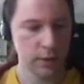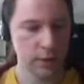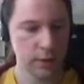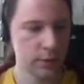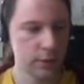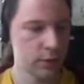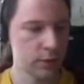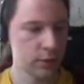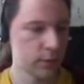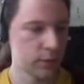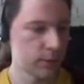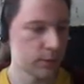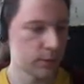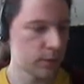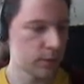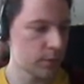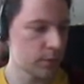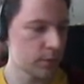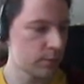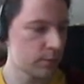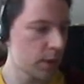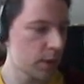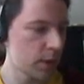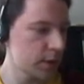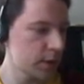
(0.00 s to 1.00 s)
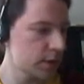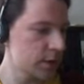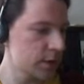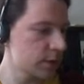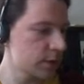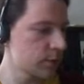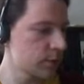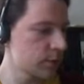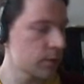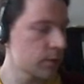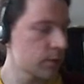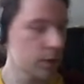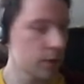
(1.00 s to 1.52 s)
So for
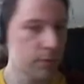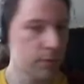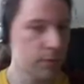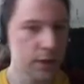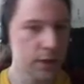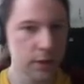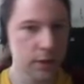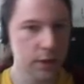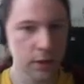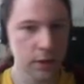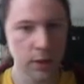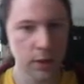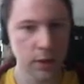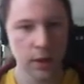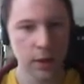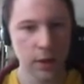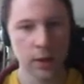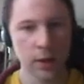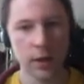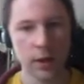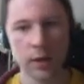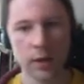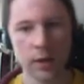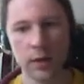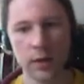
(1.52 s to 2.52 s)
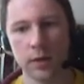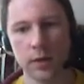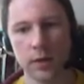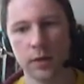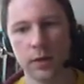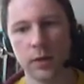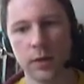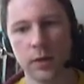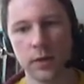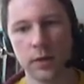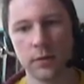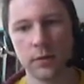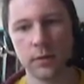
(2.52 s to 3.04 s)
bandits to work better,
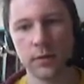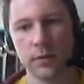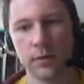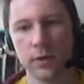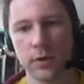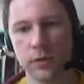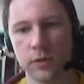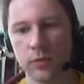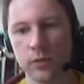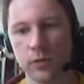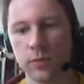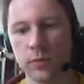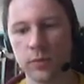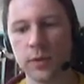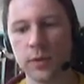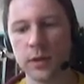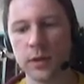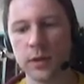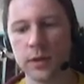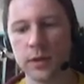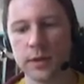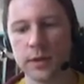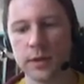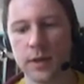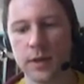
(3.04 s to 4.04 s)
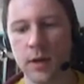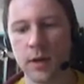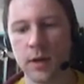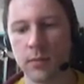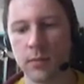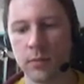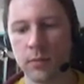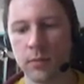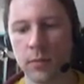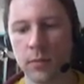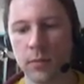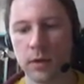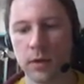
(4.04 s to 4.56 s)
there should be
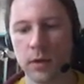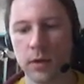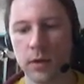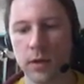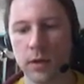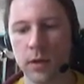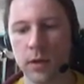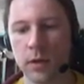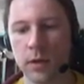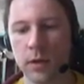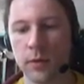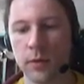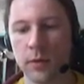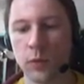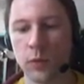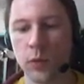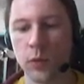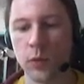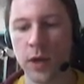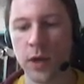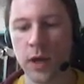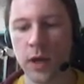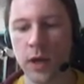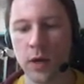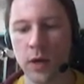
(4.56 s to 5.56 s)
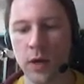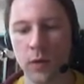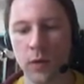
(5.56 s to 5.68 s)
some way